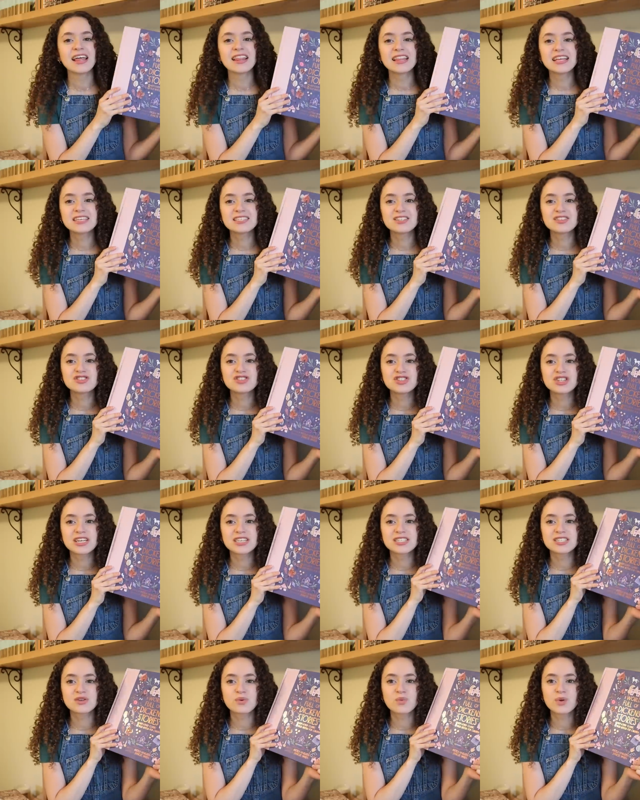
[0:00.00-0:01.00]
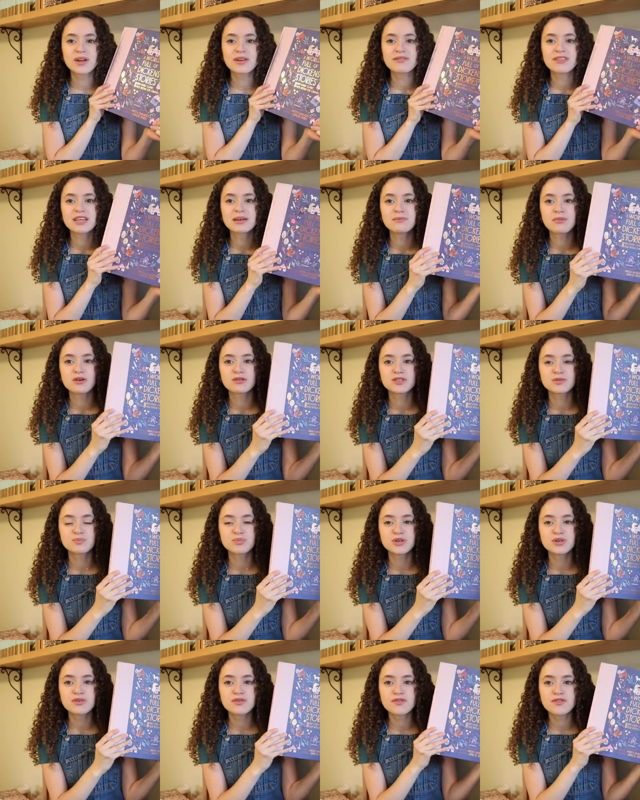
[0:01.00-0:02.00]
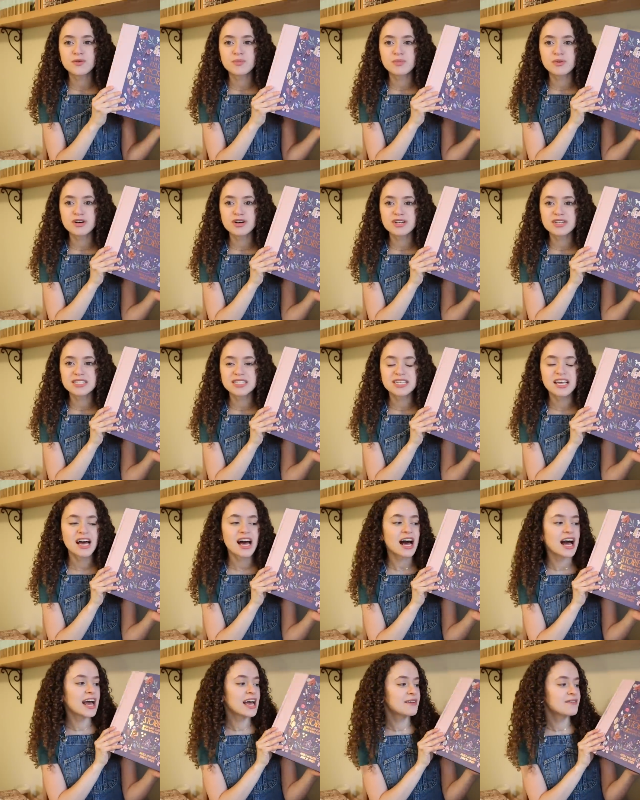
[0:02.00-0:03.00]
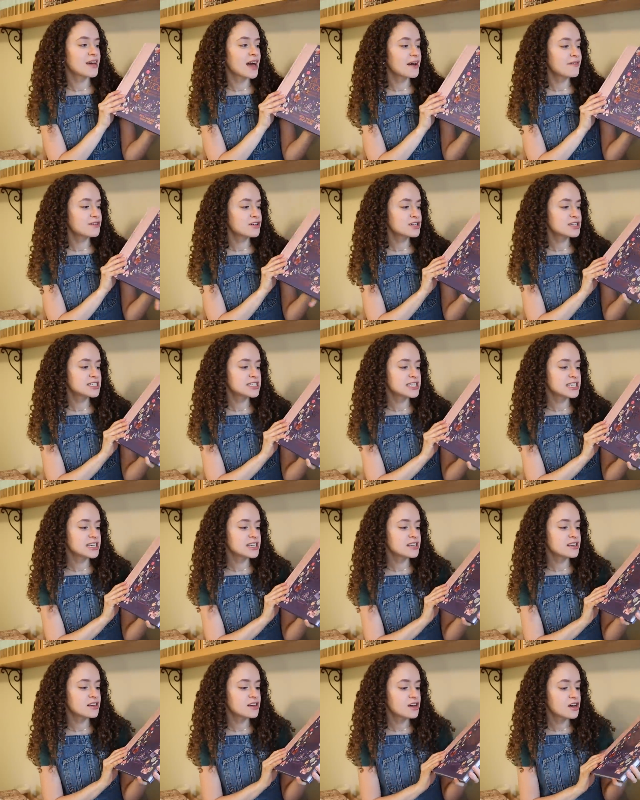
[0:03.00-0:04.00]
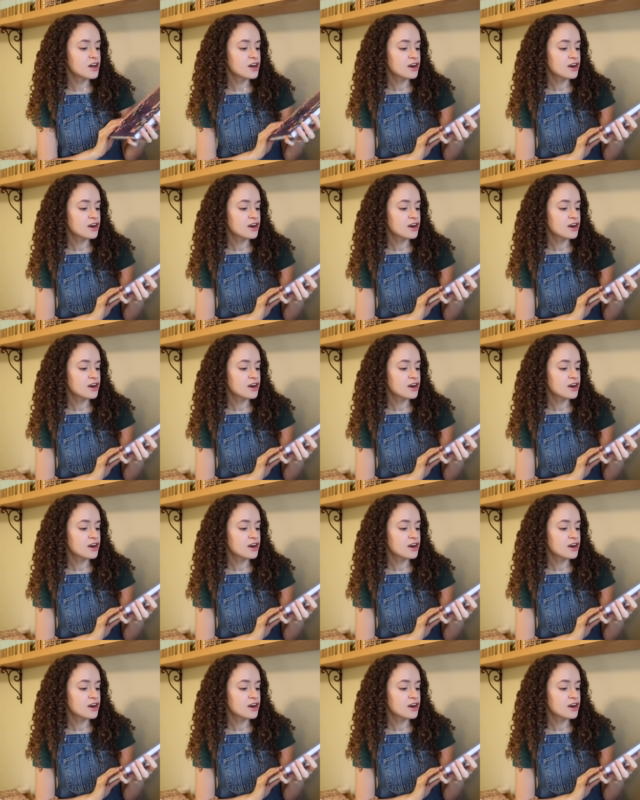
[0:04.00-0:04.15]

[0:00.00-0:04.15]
This is just one of the most beautiful books I have ever seen.